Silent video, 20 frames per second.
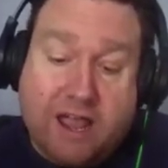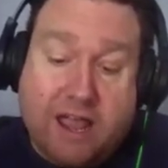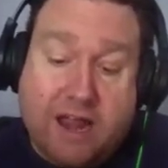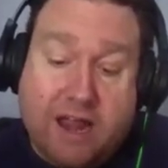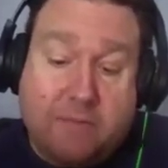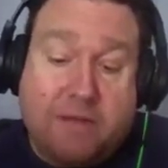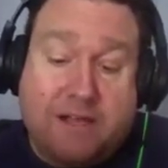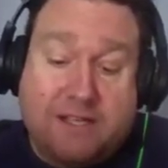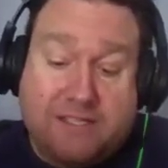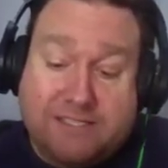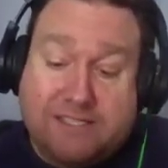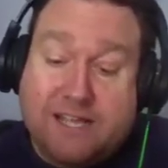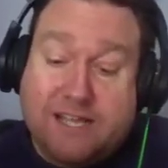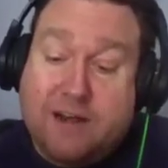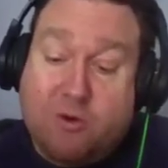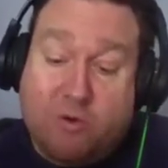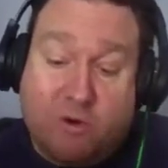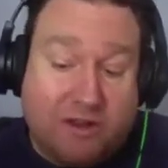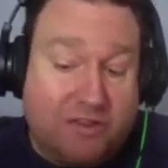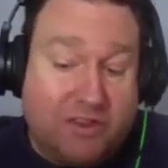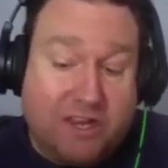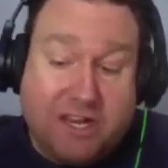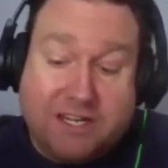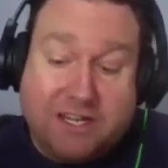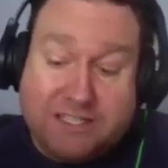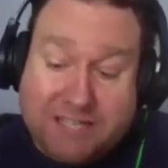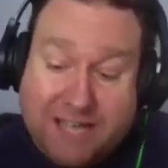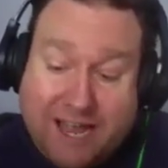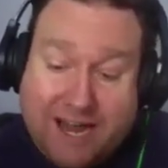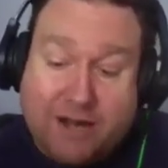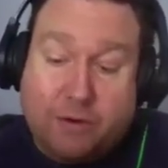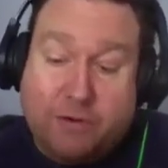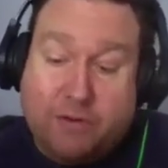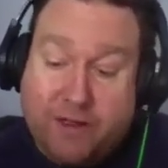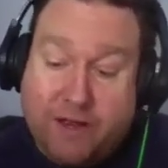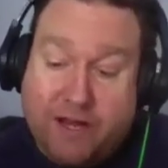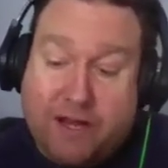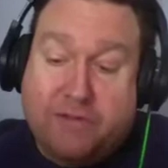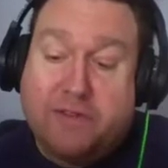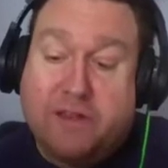and my son read the entire
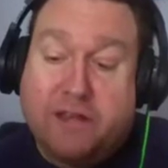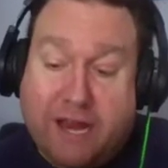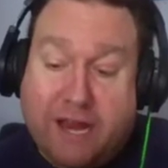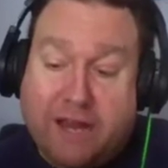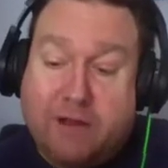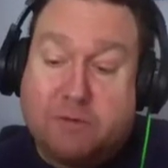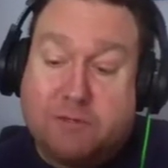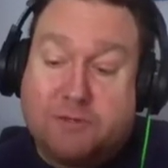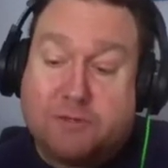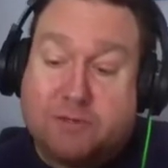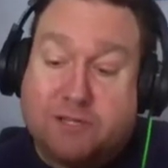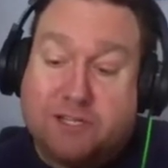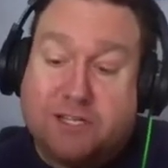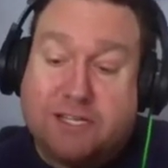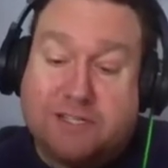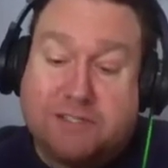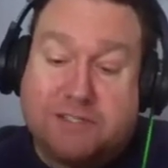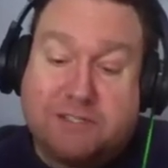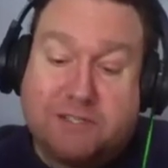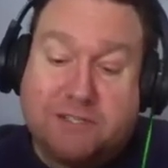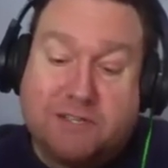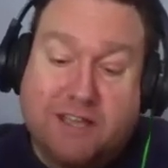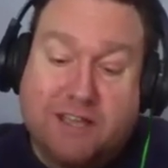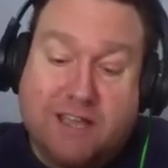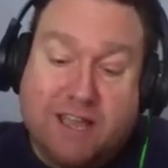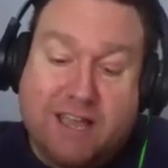thing the day it was released.